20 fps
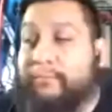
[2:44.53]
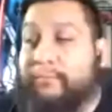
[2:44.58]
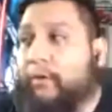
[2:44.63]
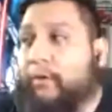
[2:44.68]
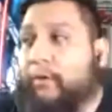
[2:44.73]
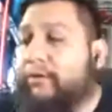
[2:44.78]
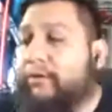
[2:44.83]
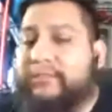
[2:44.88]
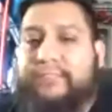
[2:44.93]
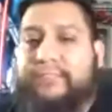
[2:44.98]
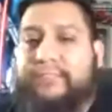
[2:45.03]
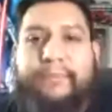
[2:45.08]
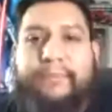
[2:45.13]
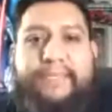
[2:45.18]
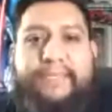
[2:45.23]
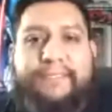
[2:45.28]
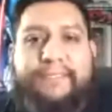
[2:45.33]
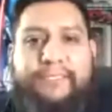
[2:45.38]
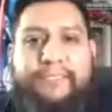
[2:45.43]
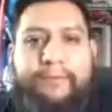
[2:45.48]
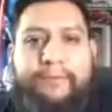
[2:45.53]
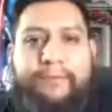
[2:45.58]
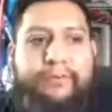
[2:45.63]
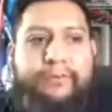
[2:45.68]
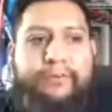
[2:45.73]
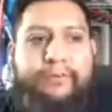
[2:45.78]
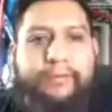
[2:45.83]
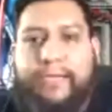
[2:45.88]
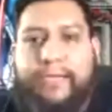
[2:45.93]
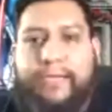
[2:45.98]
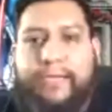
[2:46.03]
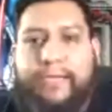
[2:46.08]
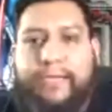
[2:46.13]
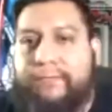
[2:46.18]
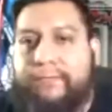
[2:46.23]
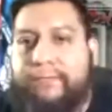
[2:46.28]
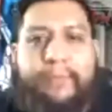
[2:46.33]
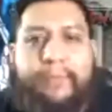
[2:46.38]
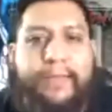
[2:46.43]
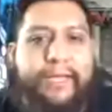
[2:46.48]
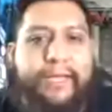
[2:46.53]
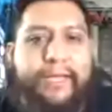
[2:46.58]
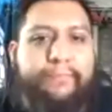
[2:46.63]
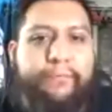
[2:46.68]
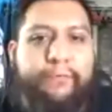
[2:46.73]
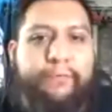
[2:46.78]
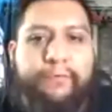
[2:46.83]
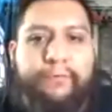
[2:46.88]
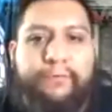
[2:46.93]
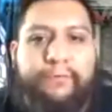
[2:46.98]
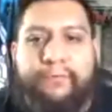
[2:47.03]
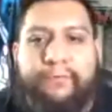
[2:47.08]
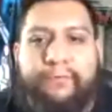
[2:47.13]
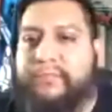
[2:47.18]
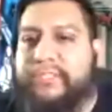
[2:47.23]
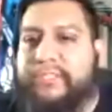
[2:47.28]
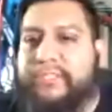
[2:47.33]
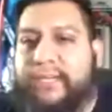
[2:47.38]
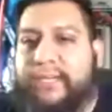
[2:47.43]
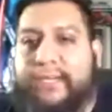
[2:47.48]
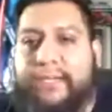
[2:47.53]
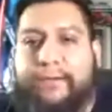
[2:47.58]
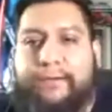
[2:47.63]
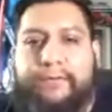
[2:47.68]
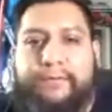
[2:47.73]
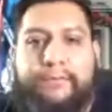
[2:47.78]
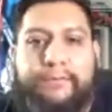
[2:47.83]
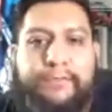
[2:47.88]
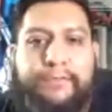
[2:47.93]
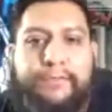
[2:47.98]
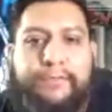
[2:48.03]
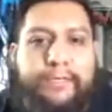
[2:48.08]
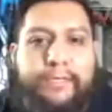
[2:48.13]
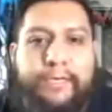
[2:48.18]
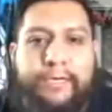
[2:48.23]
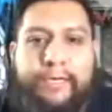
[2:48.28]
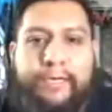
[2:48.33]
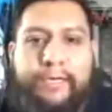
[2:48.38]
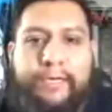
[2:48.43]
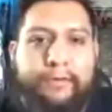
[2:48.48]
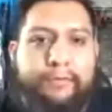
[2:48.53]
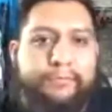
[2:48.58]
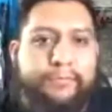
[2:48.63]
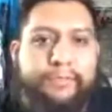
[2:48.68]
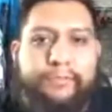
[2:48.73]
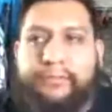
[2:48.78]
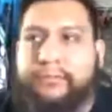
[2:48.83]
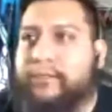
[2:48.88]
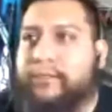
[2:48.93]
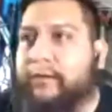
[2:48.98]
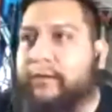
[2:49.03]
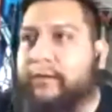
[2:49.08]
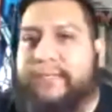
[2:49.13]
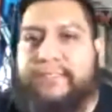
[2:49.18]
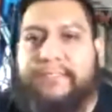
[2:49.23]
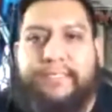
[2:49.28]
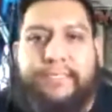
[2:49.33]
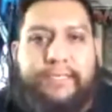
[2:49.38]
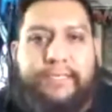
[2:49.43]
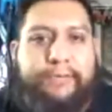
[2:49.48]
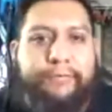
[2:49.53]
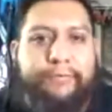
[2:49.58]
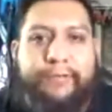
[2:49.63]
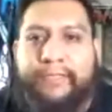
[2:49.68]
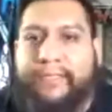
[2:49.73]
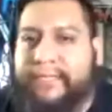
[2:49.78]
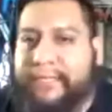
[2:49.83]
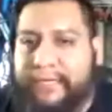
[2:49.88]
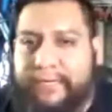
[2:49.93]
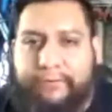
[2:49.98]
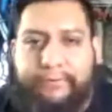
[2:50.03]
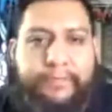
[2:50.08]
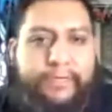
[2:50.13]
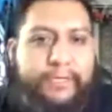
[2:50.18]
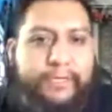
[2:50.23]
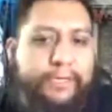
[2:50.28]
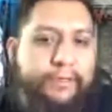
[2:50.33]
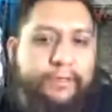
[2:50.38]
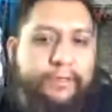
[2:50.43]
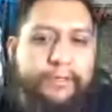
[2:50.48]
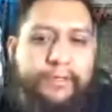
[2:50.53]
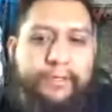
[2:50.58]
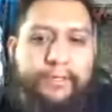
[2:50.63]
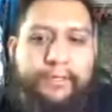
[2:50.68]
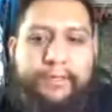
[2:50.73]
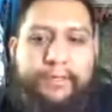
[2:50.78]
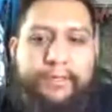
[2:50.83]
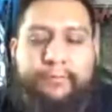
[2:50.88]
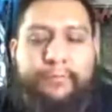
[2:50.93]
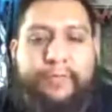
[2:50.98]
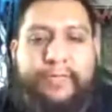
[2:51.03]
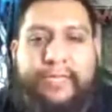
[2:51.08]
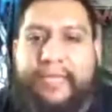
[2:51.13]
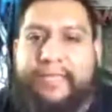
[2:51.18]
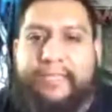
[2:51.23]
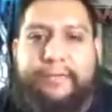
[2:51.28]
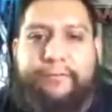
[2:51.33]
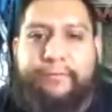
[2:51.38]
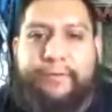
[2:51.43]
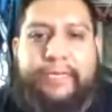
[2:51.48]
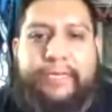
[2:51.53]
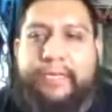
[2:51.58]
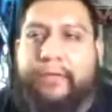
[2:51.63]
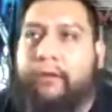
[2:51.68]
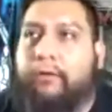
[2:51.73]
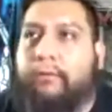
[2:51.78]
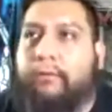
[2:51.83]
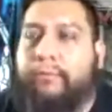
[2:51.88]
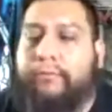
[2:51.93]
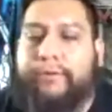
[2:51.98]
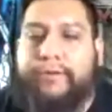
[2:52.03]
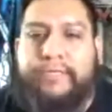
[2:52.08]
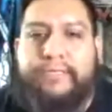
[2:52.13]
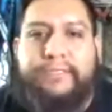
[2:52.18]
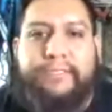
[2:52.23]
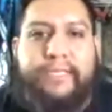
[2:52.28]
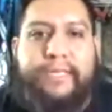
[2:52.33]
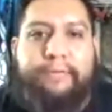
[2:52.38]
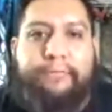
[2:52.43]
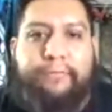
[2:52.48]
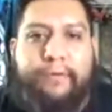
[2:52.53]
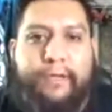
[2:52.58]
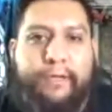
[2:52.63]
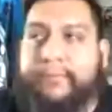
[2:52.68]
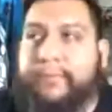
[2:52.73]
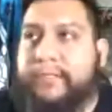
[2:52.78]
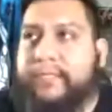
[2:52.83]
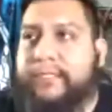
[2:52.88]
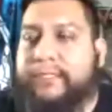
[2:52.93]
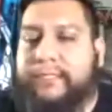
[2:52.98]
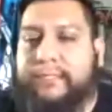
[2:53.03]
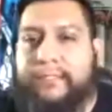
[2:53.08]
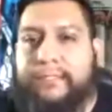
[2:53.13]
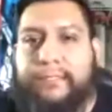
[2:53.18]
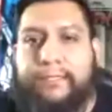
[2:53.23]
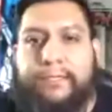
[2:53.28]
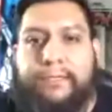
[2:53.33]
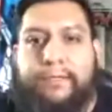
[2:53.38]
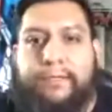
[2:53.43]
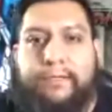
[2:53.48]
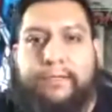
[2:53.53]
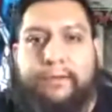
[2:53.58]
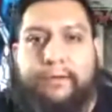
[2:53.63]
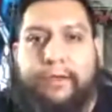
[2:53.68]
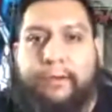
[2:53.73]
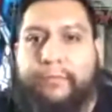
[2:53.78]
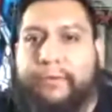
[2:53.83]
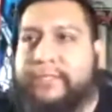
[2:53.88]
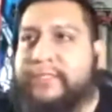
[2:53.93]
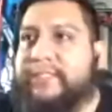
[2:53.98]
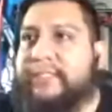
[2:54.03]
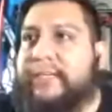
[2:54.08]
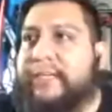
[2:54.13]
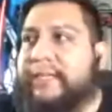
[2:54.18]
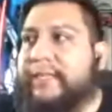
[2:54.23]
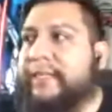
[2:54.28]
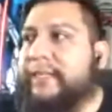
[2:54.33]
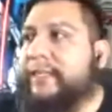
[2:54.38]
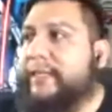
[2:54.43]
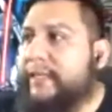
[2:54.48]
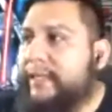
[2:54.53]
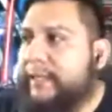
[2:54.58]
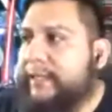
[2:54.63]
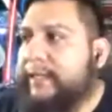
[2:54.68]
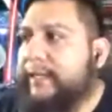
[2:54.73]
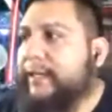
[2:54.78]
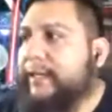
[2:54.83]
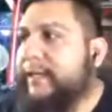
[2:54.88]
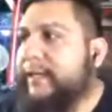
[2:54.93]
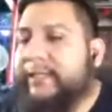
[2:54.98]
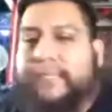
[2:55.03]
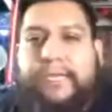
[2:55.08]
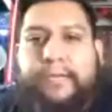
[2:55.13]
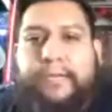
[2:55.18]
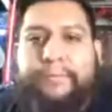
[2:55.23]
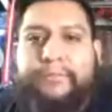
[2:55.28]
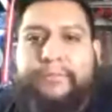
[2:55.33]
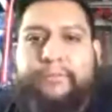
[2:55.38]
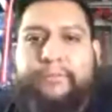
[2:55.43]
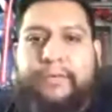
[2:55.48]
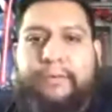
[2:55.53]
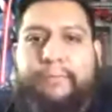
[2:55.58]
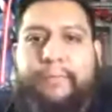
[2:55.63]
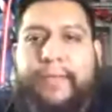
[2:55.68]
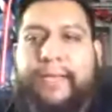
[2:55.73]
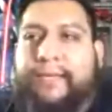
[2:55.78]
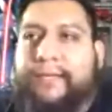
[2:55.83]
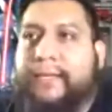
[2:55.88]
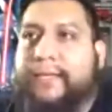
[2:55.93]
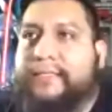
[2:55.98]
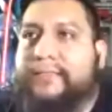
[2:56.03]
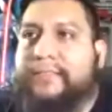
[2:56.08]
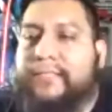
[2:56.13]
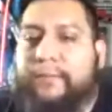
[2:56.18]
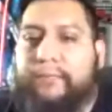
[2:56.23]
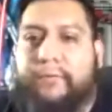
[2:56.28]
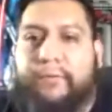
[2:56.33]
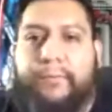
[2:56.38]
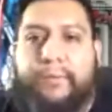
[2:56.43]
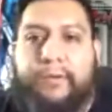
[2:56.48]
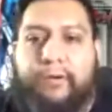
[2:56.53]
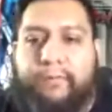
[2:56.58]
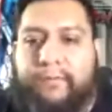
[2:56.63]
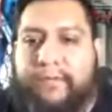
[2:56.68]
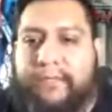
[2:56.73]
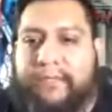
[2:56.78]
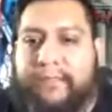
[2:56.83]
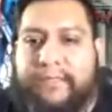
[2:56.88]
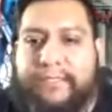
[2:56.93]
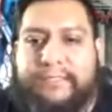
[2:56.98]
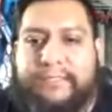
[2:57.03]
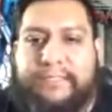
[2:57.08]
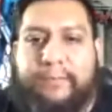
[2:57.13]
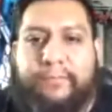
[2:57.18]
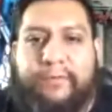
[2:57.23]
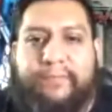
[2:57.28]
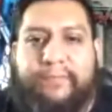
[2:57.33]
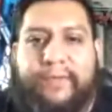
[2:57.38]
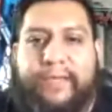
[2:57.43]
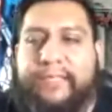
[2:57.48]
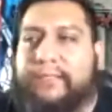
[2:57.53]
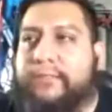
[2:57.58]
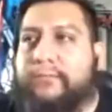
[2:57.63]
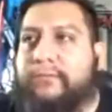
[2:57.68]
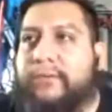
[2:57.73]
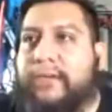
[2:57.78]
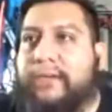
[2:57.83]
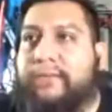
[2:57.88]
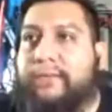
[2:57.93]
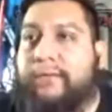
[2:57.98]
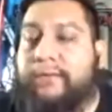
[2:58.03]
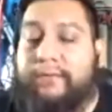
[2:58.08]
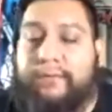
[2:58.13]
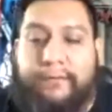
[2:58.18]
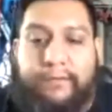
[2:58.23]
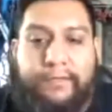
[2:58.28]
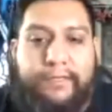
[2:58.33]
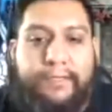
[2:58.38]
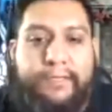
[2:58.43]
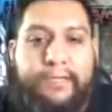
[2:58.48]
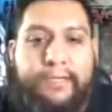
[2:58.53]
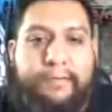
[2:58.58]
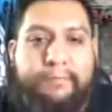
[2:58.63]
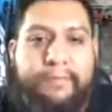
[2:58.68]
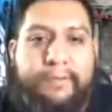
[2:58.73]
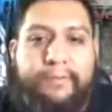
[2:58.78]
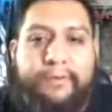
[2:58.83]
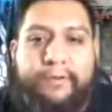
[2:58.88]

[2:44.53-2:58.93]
most of my summer. I flew back and forth from Chicago to Salt Lake City around that area. But yeah, I didn't really know Brooks that well. I wish I did get the opportunity back last summer, but hopefully this summer, if I get to travel, I'll be able